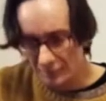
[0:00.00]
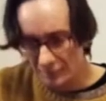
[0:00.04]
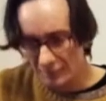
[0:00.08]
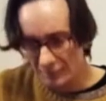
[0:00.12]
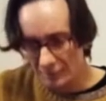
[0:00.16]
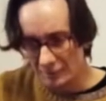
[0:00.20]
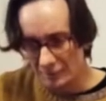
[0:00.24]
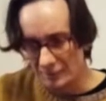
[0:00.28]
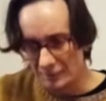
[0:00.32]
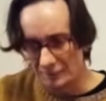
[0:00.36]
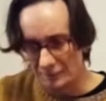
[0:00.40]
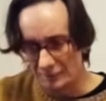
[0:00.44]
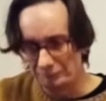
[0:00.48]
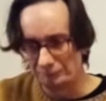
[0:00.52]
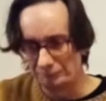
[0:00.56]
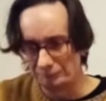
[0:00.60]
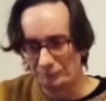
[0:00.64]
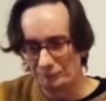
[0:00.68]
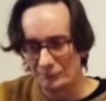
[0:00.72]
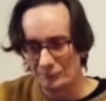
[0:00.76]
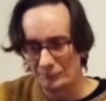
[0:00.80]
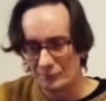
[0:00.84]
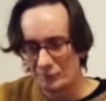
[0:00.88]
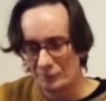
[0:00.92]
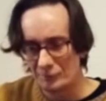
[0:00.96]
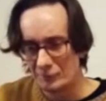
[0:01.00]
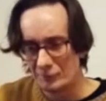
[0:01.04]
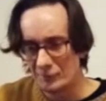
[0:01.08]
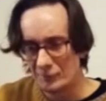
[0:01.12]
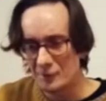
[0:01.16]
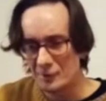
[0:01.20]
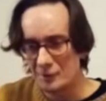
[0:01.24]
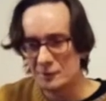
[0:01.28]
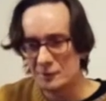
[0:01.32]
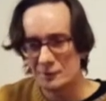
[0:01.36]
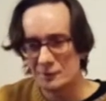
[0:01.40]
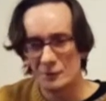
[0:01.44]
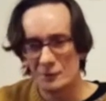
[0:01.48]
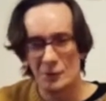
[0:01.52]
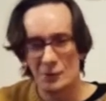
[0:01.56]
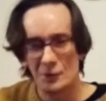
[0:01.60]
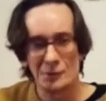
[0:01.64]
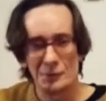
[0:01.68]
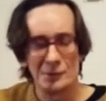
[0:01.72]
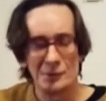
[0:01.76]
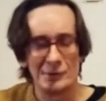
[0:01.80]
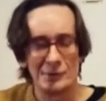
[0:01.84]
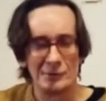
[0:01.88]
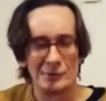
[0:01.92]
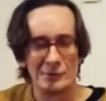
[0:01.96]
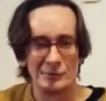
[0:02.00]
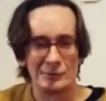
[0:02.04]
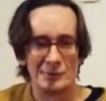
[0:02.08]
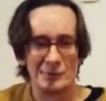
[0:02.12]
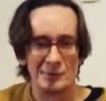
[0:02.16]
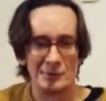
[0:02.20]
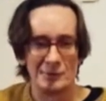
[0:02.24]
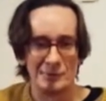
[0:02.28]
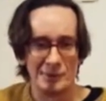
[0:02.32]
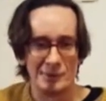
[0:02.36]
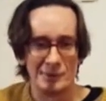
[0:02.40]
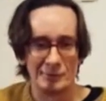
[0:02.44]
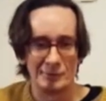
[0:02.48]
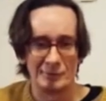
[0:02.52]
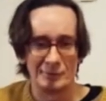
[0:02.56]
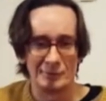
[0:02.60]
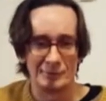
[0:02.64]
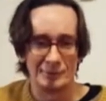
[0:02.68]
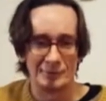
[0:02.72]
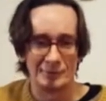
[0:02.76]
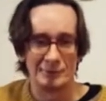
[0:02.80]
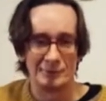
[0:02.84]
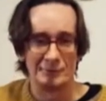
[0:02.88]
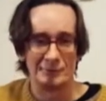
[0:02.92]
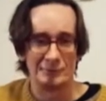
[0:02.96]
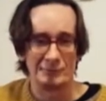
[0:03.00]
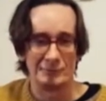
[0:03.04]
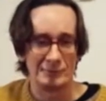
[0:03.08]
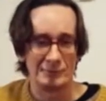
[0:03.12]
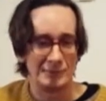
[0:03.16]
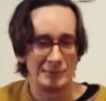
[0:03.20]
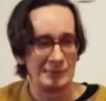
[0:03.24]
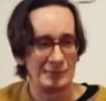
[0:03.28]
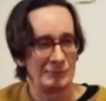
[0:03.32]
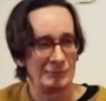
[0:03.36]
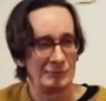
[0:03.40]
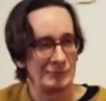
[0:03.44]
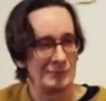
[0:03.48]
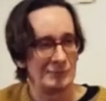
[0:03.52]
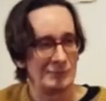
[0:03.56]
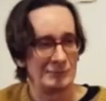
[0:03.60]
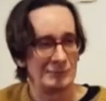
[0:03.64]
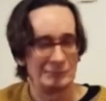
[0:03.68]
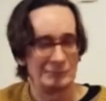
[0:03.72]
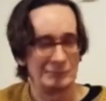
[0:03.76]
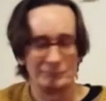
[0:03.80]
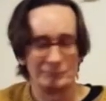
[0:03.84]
So there's 8 guitar players in the piece altogether, so that gives